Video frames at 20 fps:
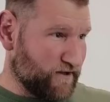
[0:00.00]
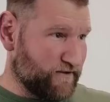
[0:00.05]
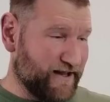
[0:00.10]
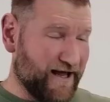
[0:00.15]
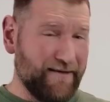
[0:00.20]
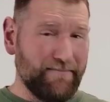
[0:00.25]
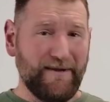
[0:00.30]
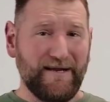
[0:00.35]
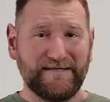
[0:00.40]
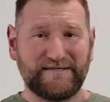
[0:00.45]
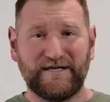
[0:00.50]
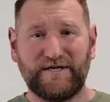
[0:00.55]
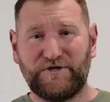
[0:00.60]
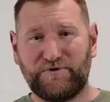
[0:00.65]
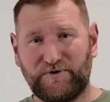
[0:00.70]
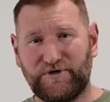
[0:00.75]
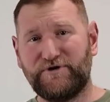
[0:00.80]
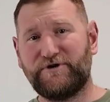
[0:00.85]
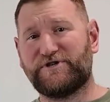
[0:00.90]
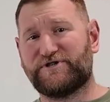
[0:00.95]
that means
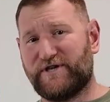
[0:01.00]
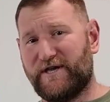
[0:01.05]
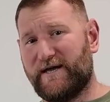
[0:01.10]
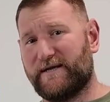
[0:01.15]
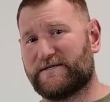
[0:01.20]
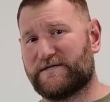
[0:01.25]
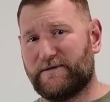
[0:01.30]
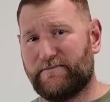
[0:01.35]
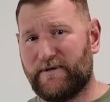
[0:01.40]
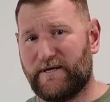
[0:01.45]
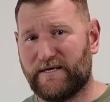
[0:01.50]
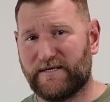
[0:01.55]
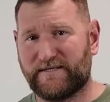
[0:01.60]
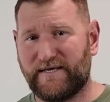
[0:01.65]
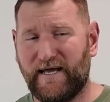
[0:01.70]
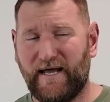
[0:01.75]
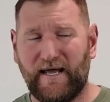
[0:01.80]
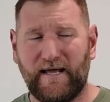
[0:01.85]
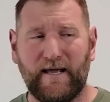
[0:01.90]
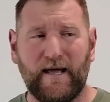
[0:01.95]
that what you're saying to me
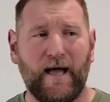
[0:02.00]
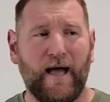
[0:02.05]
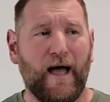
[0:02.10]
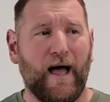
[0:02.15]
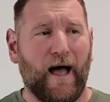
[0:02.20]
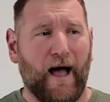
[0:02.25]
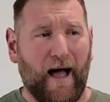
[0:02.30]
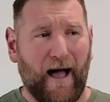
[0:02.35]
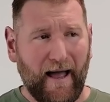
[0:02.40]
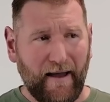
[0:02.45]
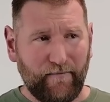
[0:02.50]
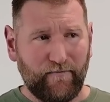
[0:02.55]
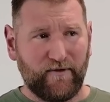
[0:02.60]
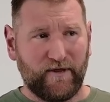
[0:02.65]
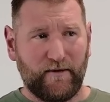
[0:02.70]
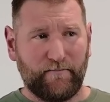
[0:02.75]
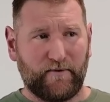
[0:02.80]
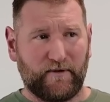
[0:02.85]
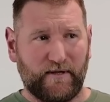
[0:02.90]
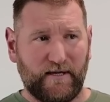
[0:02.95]
is, hey, I
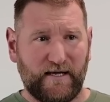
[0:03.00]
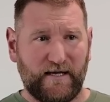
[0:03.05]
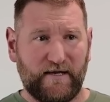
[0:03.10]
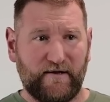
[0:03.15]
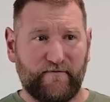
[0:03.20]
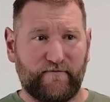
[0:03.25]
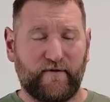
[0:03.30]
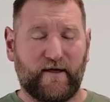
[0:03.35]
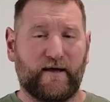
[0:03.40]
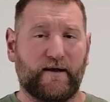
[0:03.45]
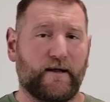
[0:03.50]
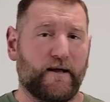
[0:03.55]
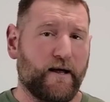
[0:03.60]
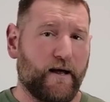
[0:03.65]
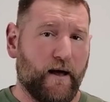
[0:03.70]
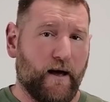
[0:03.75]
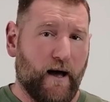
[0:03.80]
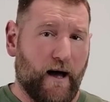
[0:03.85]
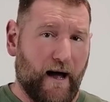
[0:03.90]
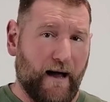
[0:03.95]
really believe that
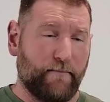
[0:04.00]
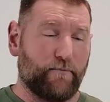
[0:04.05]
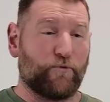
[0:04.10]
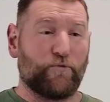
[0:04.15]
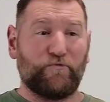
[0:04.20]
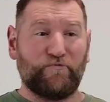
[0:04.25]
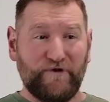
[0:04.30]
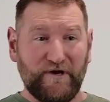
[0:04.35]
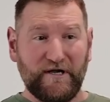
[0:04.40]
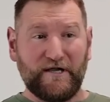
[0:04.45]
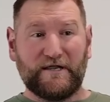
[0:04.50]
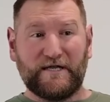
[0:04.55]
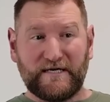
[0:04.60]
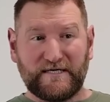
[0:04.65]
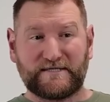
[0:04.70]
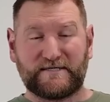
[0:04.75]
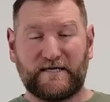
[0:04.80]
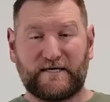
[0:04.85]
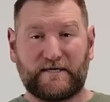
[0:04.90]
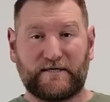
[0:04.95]
I'm
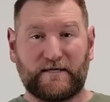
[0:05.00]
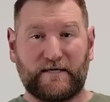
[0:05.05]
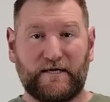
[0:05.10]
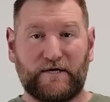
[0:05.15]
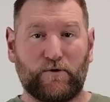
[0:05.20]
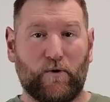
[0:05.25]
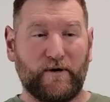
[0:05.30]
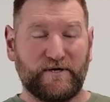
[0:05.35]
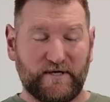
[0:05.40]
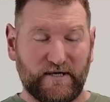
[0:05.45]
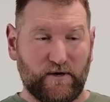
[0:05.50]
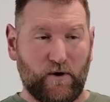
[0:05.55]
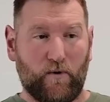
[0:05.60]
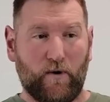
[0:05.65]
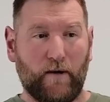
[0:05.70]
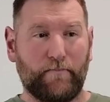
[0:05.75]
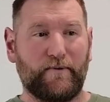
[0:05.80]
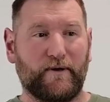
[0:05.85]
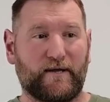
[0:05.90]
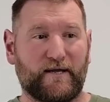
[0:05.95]
realistically going to
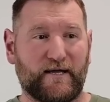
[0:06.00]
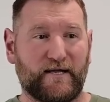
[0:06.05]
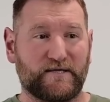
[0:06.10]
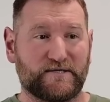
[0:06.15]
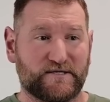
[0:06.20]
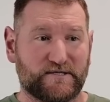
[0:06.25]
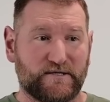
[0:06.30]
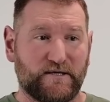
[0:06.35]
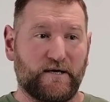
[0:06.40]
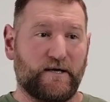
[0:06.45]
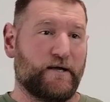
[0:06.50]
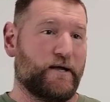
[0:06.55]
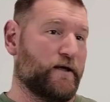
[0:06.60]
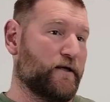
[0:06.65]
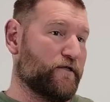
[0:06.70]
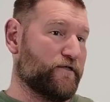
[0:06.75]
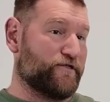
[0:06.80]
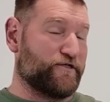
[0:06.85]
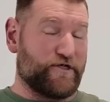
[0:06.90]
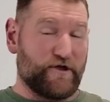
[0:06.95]
go up against
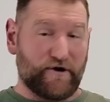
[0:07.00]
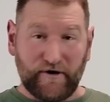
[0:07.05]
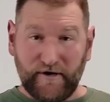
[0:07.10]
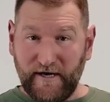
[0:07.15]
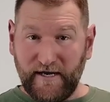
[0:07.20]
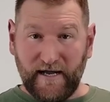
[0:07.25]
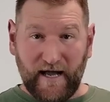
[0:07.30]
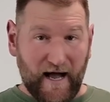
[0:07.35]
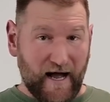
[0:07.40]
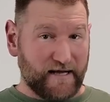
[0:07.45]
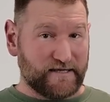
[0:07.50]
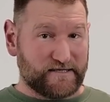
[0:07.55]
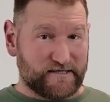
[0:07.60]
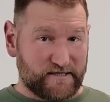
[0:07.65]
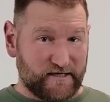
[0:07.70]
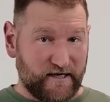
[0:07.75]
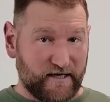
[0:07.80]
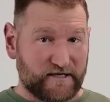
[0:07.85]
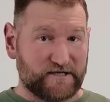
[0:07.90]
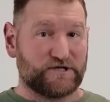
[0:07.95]

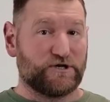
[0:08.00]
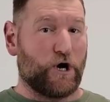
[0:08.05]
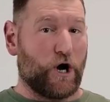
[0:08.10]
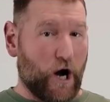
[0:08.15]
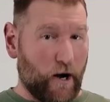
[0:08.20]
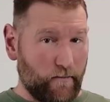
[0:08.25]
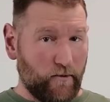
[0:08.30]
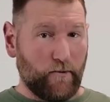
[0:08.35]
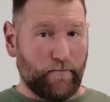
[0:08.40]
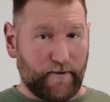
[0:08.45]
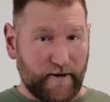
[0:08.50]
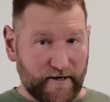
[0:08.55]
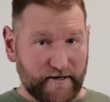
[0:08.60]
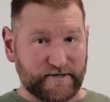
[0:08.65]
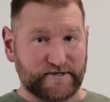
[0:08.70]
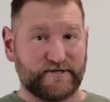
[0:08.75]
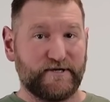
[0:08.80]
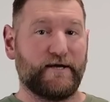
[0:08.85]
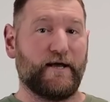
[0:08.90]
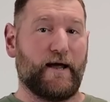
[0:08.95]
30-06
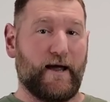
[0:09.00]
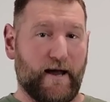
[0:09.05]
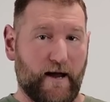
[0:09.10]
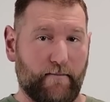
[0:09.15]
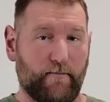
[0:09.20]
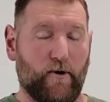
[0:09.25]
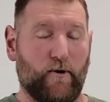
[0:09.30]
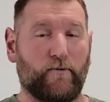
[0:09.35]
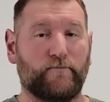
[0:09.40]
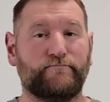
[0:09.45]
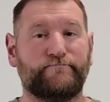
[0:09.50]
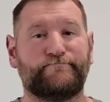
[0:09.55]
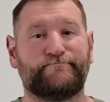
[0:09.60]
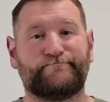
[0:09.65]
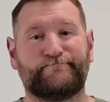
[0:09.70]
armor-piercing ammo.